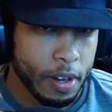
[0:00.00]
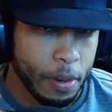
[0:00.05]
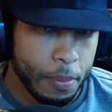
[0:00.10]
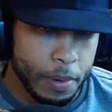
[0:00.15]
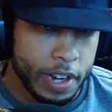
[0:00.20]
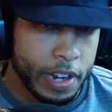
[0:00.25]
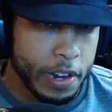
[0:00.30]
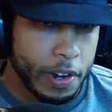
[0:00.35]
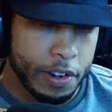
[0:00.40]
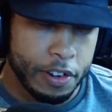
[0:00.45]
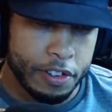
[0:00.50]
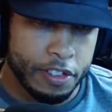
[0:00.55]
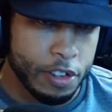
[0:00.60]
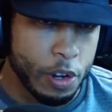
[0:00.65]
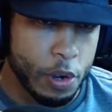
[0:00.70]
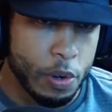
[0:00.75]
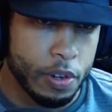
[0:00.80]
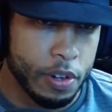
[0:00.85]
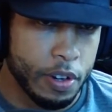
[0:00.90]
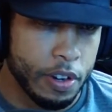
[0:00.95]
I mean, there's
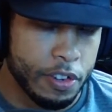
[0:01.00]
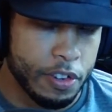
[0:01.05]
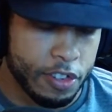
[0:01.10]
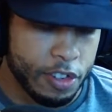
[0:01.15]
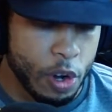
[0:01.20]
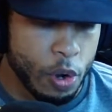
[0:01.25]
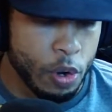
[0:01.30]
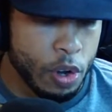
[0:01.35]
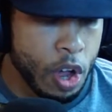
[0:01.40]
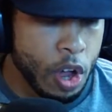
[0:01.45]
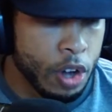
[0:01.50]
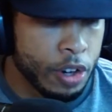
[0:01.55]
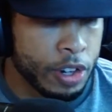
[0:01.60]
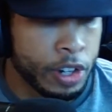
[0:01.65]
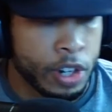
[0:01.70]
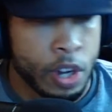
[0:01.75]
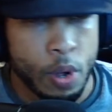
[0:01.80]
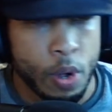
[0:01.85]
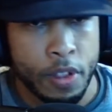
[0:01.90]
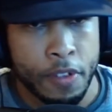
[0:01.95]
so long to
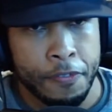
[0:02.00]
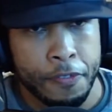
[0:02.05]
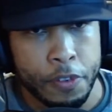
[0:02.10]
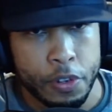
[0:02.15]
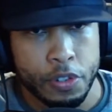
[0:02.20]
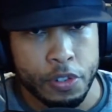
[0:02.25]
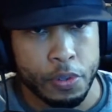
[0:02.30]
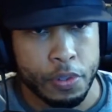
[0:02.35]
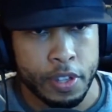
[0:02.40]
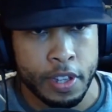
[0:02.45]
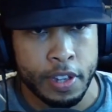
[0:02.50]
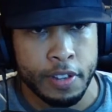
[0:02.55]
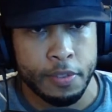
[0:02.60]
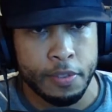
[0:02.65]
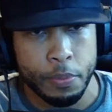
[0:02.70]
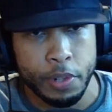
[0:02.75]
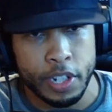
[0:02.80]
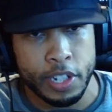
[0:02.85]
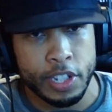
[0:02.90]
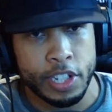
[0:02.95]
go in the future with this.
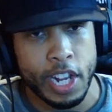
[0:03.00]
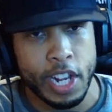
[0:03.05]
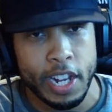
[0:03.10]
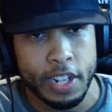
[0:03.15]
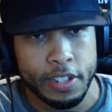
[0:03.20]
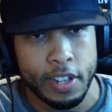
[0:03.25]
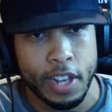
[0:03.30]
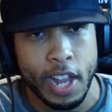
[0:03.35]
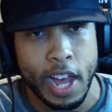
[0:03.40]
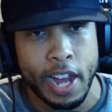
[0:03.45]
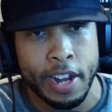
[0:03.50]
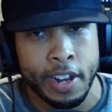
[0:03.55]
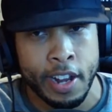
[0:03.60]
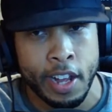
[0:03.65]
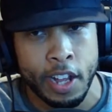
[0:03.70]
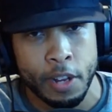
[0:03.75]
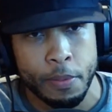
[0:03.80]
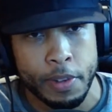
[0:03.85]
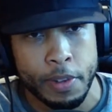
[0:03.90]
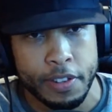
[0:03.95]
We could change a lot of the
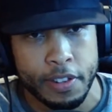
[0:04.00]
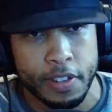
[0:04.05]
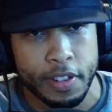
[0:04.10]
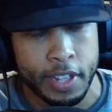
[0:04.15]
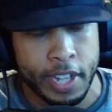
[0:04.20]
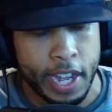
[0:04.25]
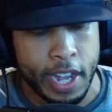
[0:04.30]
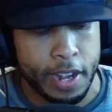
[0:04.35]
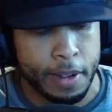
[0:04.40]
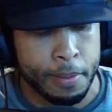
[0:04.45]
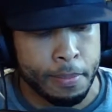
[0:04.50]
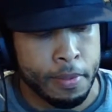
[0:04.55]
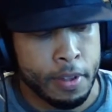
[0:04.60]
elements of the game.